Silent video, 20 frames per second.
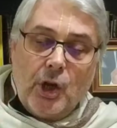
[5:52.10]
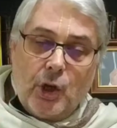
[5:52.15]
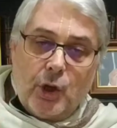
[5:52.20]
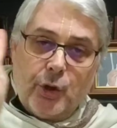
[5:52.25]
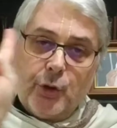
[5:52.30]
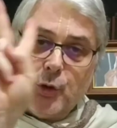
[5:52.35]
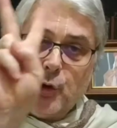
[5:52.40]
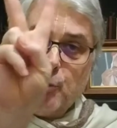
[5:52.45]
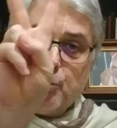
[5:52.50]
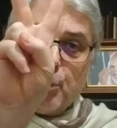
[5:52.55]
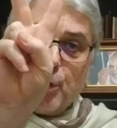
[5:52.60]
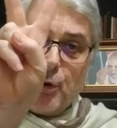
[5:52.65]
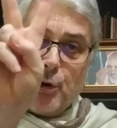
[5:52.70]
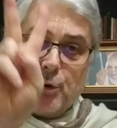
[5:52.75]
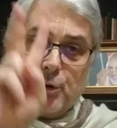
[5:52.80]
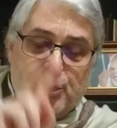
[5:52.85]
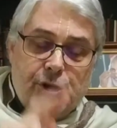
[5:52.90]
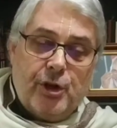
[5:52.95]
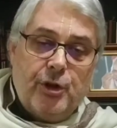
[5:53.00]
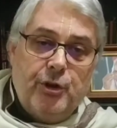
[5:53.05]
Two
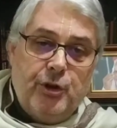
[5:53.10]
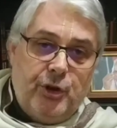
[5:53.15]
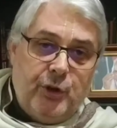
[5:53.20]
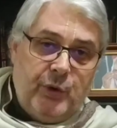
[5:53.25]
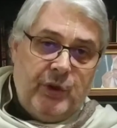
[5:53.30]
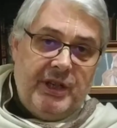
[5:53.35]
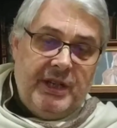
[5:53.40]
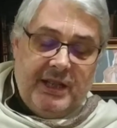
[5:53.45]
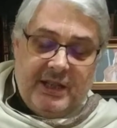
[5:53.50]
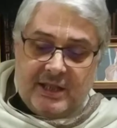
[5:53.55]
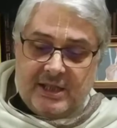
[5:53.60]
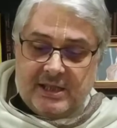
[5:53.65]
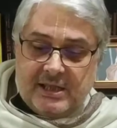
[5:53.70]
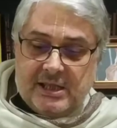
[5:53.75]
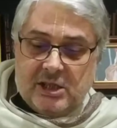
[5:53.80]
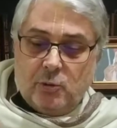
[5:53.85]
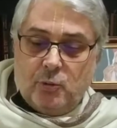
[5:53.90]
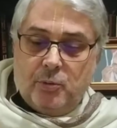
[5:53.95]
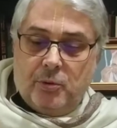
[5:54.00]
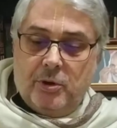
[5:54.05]
birds on the tree. This
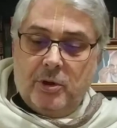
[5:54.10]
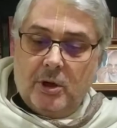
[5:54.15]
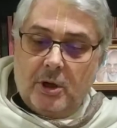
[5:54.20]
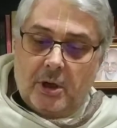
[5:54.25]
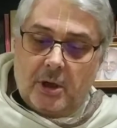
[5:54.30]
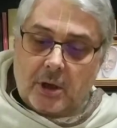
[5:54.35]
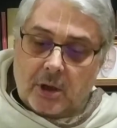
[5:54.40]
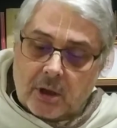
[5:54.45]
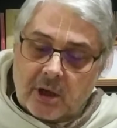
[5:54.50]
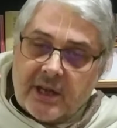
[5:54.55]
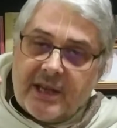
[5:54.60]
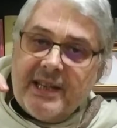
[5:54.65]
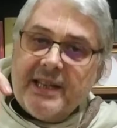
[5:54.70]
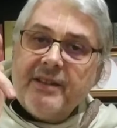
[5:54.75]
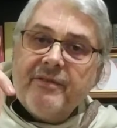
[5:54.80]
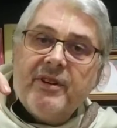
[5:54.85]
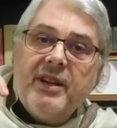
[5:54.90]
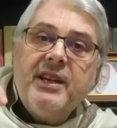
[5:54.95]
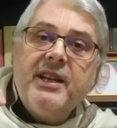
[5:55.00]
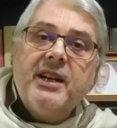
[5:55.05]
is Rig
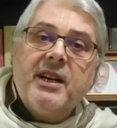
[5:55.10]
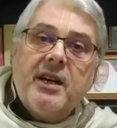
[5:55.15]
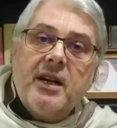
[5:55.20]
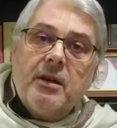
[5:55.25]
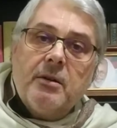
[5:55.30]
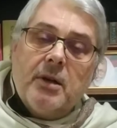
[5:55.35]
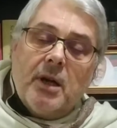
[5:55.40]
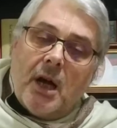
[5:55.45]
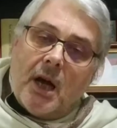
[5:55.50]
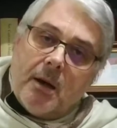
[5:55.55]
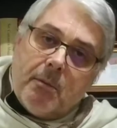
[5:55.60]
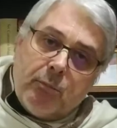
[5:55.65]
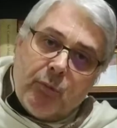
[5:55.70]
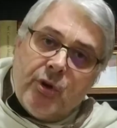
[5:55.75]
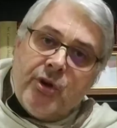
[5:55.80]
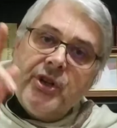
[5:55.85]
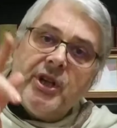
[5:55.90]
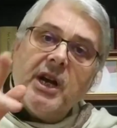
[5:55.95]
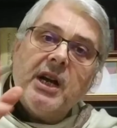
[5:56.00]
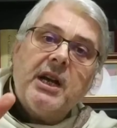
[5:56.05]
Veda,
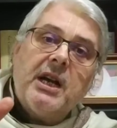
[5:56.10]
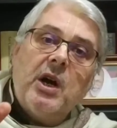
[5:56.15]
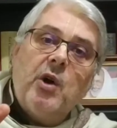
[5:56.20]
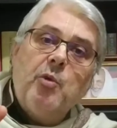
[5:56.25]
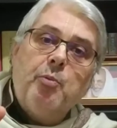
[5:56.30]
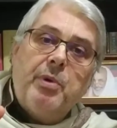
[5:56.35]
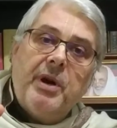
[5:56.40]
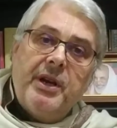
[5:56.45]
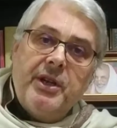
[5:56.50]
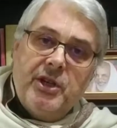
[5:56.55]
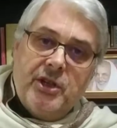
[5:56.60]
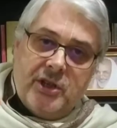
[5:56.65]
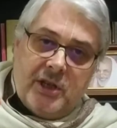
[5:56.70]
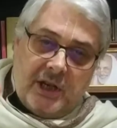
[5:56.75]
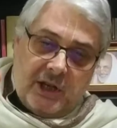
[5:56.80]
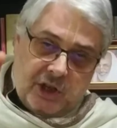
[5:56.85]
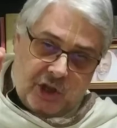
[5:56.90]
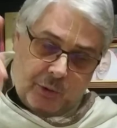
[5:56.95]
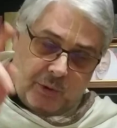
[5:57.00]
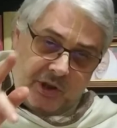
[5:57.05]
Mundaka
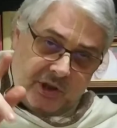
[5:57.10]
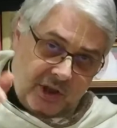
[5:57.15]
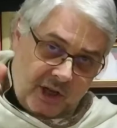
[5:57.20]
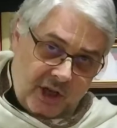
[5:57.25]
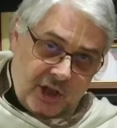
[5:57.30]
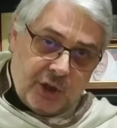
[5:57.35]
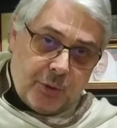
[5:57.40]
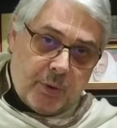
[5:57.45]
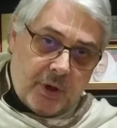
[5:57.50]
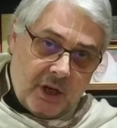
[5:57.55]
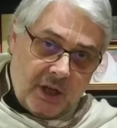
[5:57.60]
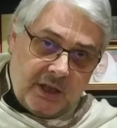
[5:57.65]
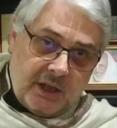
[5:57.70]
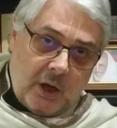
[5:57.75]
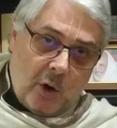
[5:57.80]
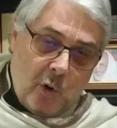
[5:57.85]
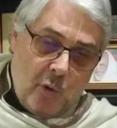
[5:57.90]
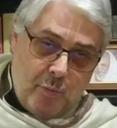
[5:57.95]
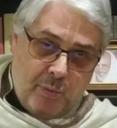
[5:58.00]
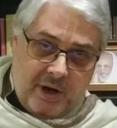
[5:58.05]
Upanishad,
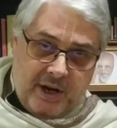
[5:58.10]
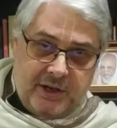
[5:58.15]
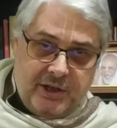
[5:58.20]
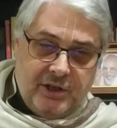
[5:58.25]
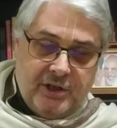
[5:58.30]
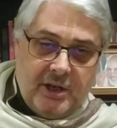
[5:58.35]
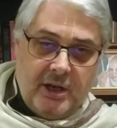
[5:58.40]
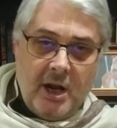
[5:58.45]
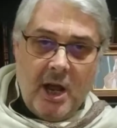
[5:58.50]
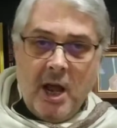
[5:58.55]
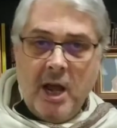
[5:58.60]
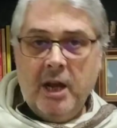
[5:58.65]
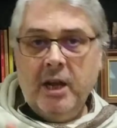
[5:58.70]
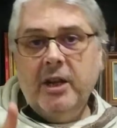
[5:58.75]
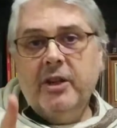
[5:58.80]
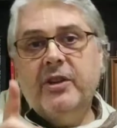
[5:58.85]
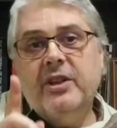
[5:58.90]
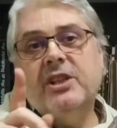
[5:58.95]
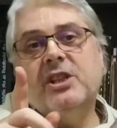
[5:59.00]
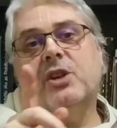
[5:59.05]
Shvetashvarata Upanishad,
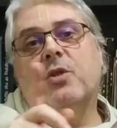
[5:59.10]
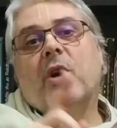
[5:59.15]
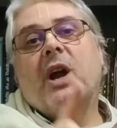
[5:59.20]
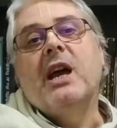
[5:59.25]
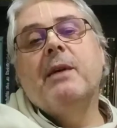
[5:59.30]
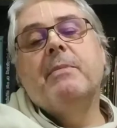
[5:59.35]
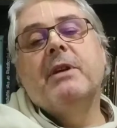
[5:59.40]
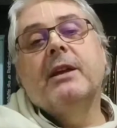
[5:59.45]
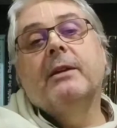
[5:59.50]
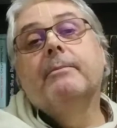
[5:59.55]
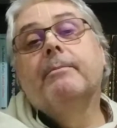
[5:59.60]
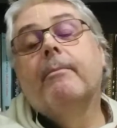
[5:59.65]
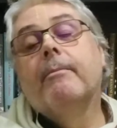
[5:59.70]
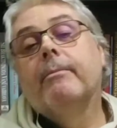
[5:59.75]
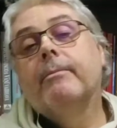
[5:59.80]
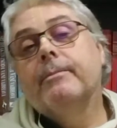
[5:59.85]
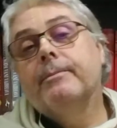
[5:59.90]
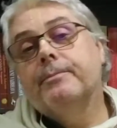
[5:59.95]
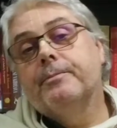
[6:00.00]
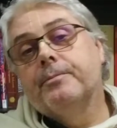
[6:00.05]
describing
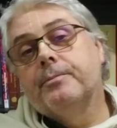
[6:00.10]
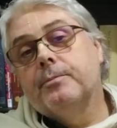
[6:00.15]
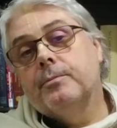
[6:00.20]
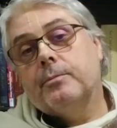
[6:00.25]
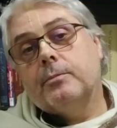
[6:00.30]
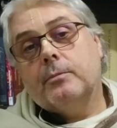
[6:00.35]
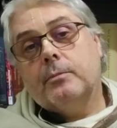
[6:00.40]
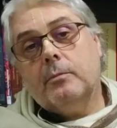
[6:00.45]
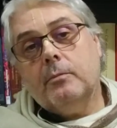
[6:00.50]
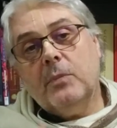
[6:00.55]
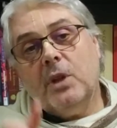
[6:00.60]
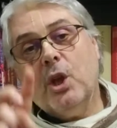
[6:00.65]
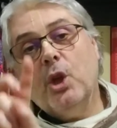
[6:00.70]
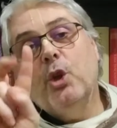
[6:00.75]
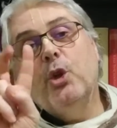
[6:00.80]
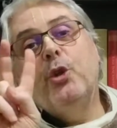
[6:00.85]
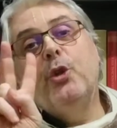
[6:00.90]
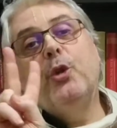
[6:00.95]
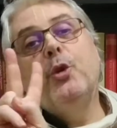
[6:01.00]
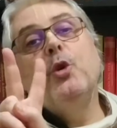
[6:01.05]

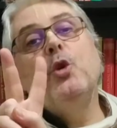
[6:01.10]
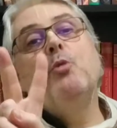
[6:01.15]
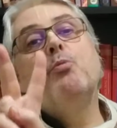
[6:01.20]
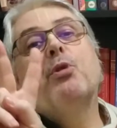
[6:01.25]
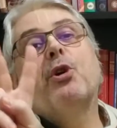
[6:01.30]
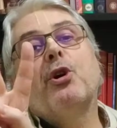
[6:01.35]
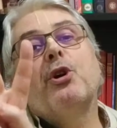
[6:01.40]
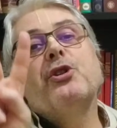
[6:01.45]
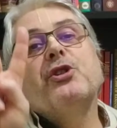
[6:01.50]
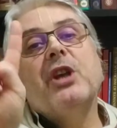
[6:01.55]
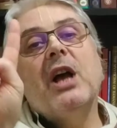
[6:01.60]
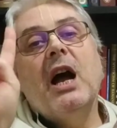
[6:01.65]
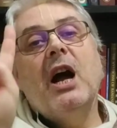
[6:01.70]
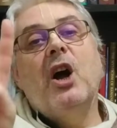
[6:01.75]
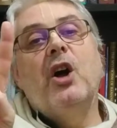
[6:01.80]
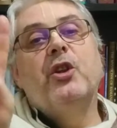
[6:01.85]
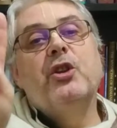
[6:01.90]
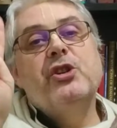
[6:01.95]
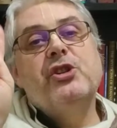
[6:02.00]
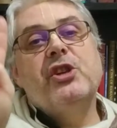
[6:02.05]
two birds are
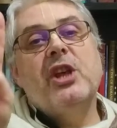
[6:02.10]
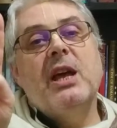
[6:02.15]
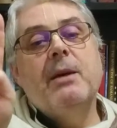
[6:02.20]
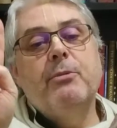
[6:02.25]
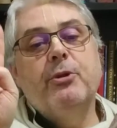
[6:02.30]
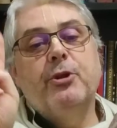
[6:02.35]
on the same